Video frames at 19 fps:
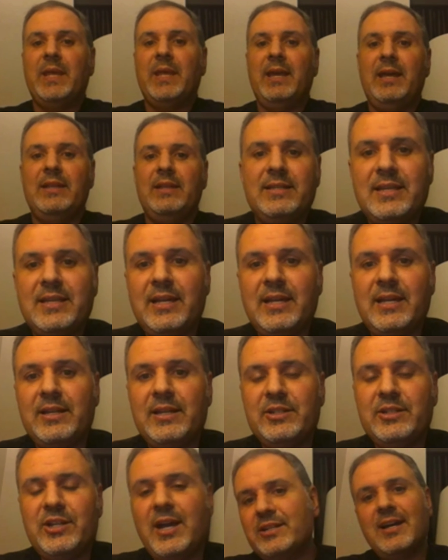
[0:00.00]
And they
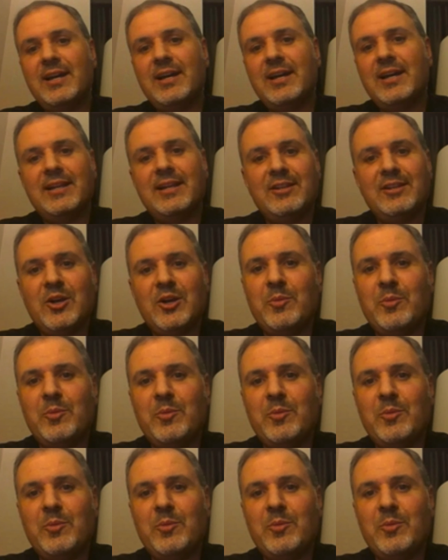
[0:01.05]
said, John, John, nobody
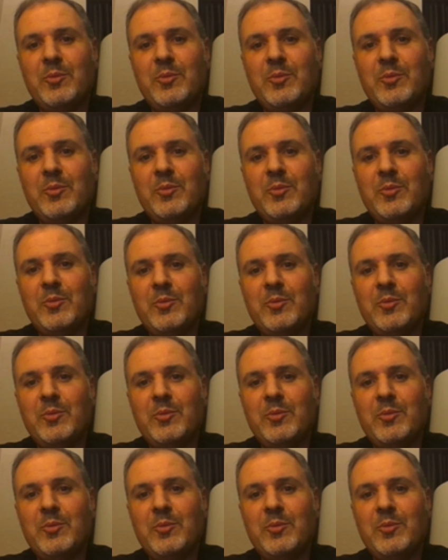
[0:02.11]
do that.